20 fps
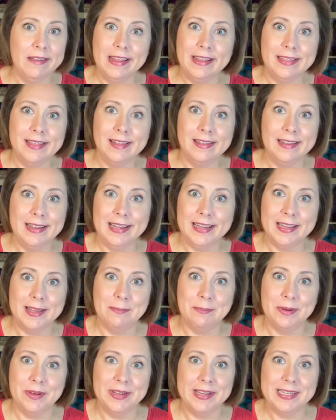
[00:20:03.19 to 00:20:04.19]
get the link
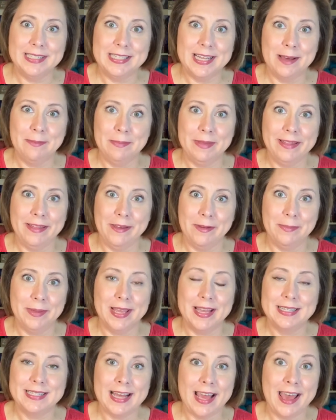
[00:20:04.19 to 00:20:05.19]
and put it down below
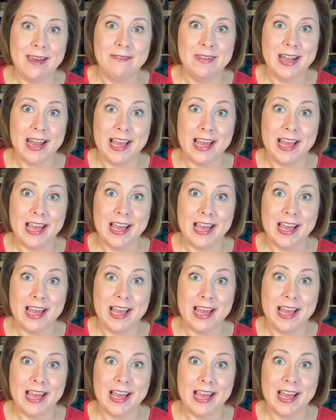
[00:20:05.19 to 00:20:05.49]
because I haven't